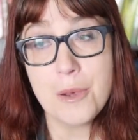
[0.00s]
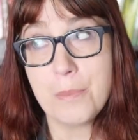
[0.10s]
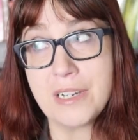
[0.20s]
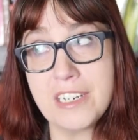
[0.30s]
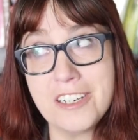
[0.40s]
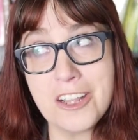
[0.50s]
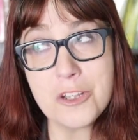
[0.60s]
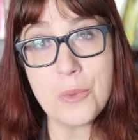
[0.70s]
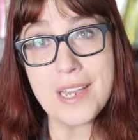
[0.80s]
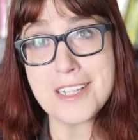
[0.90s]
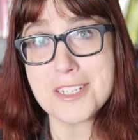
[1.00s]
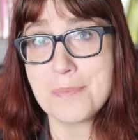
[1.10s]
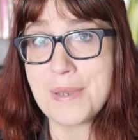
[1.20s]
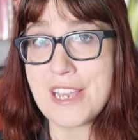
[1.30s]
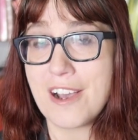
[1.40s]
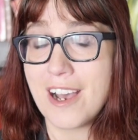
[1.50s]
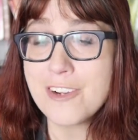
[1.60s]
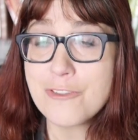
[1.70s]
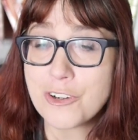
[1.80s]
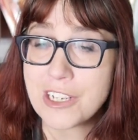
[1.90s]
but in another way, it's a bit
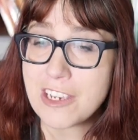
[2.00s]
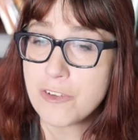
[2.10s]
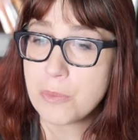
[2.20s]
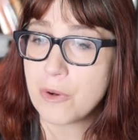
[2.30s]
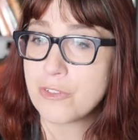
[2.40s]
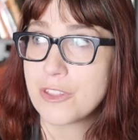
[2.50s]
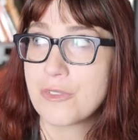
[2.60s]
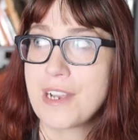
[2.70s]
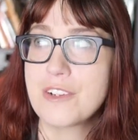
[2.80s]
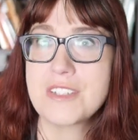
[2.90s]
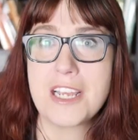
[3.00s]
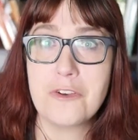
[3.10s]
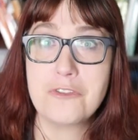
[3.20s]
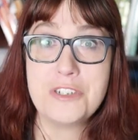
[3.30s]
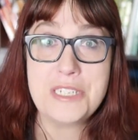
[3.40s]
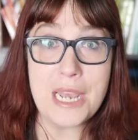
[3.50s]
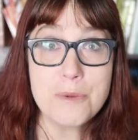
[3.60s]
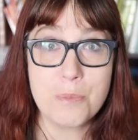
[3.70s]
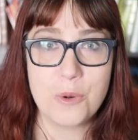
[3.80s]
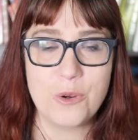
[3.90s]
unforgivable for the writers of
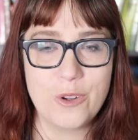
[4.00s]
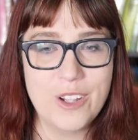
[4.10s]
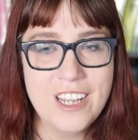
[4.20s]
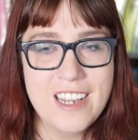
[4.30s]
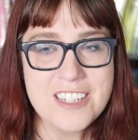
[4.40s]
Deadpool